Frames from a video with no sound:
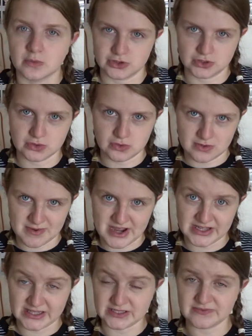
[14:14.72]
want to talk
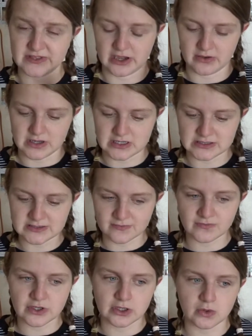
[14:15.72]
about in this video is
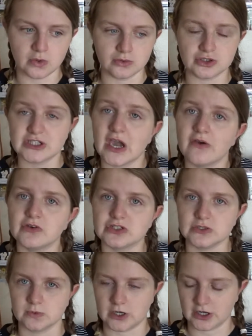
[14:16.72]
something called
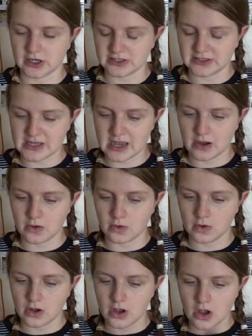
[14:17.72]
charity work.
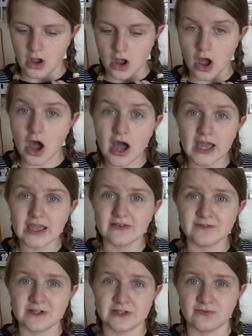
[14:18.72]
Now, I
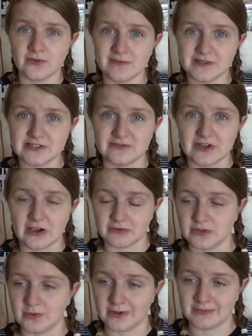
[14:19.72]
have done a few bits of
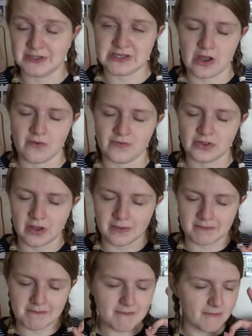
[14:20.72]
charity work myself, and
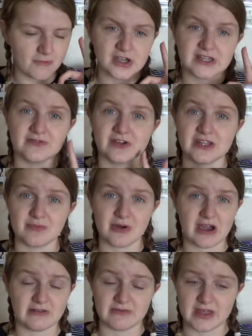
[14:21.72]
I'm really
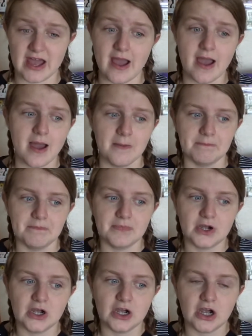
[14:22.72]
proud of that.
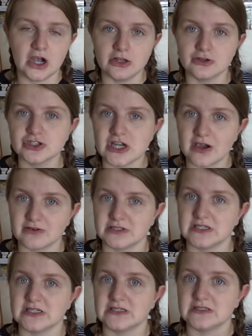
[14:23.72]
But a lot of
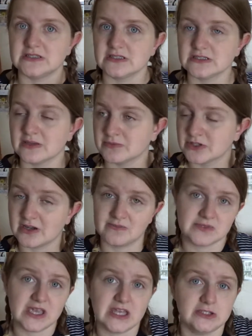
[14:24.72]
charities
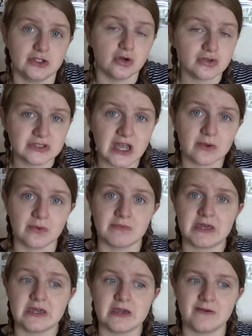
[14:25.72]
sometimes get into contact with
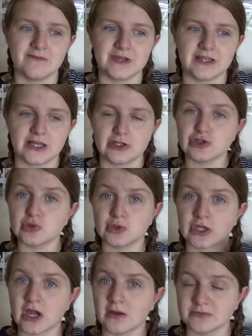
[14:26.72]
me and be like, do you want
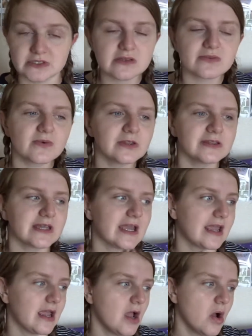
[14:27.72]
to come to this fun
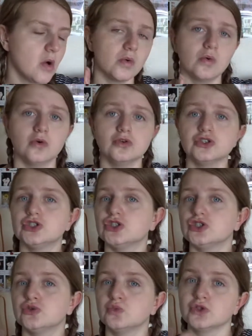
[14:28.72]
day? Or
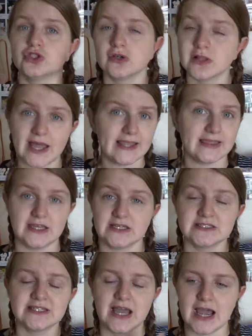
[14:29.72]
would you like
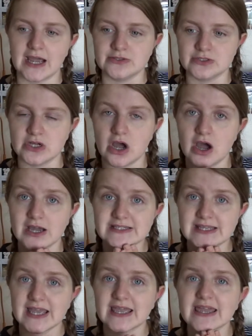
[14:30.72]
this? And I
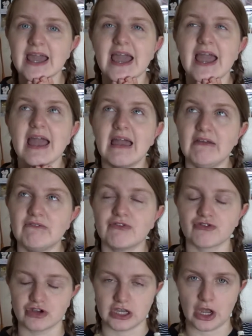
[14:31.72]
take
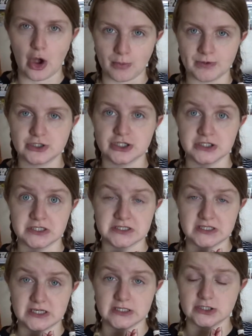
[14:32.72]
every
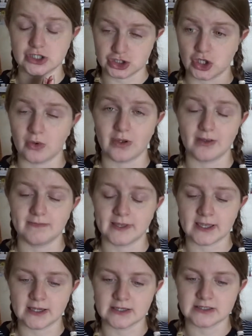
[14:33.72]
opportunity to do it,
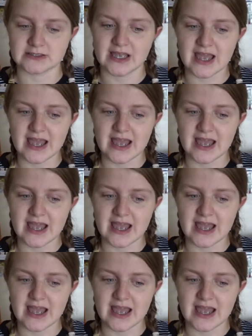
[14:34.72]
because